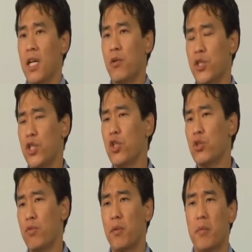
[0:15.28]
It was
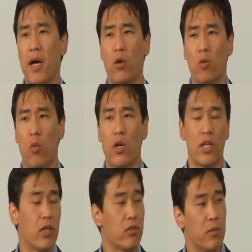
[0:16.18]
used from about
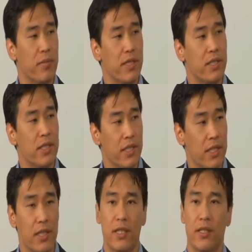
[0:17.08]
100
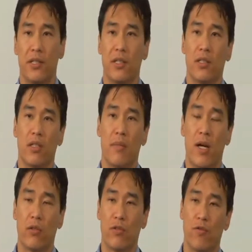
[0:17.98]
BCE until
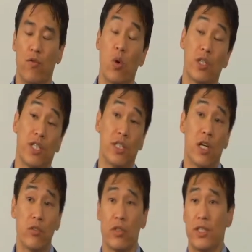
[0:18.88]
about
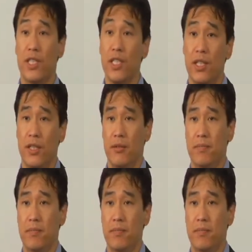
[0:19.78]
1400 CE.